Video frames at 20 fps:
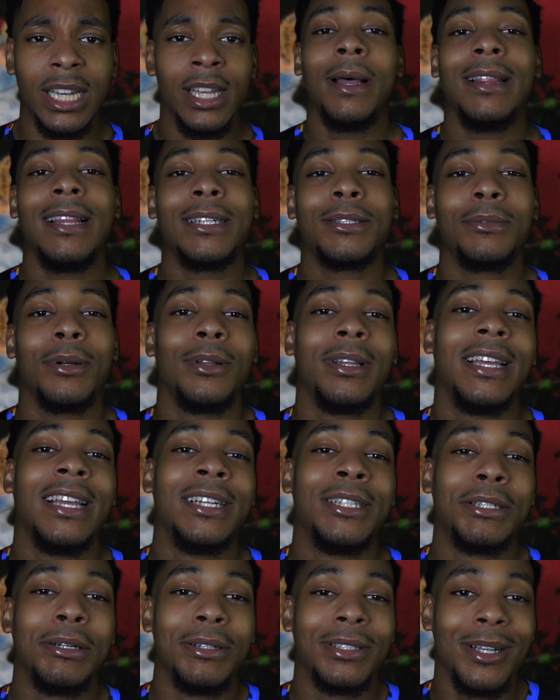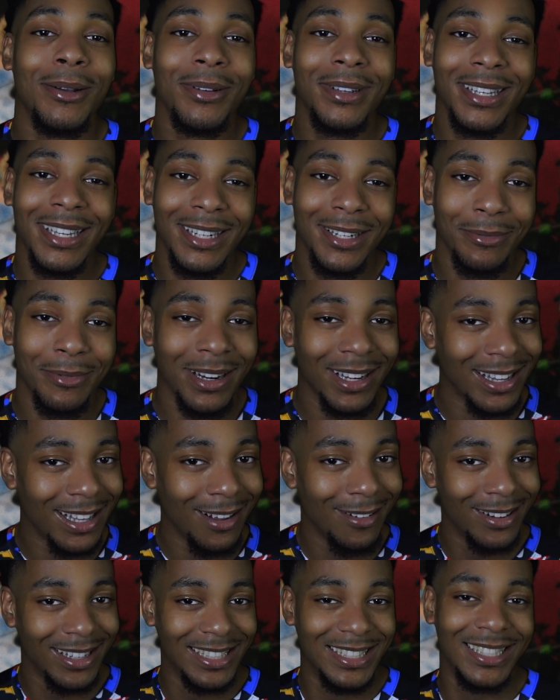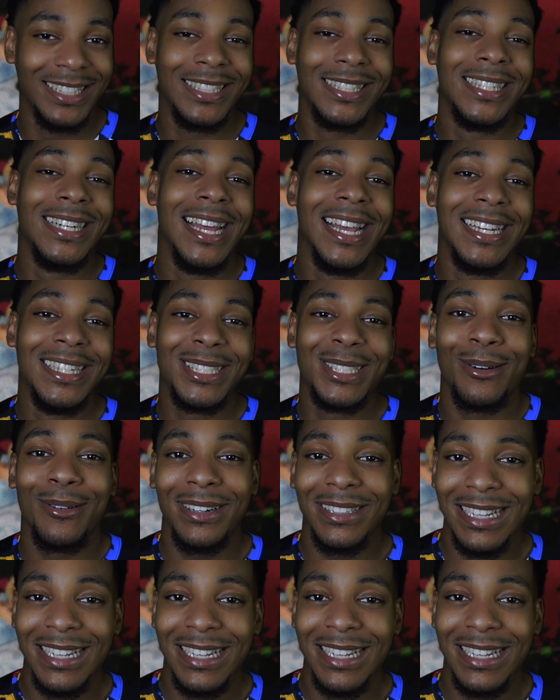But let's roll the intro so we can get directly on into today's story